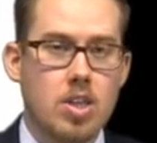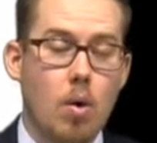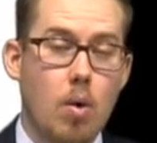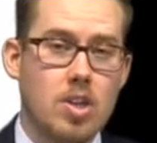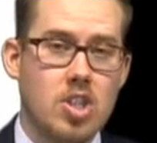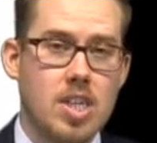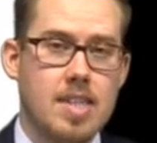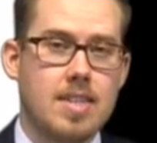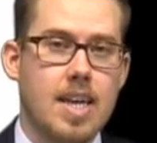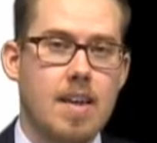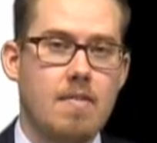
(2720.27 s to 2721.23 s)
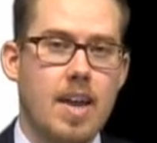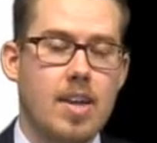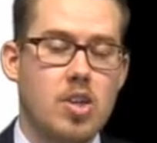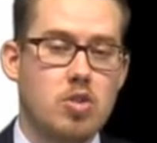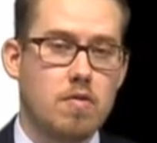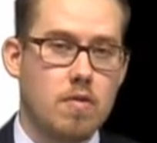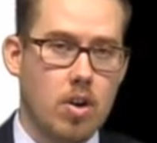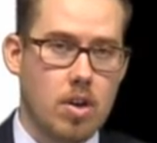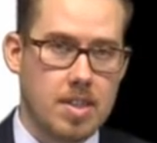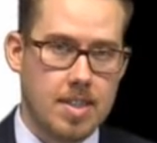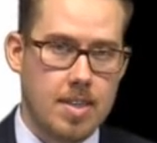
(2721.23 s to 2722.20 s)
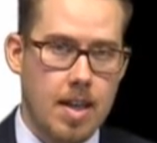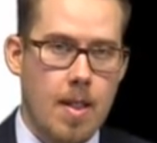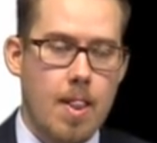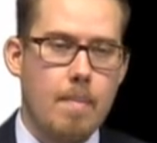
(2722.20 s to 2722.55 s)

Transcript: go on Gsa Advantage first.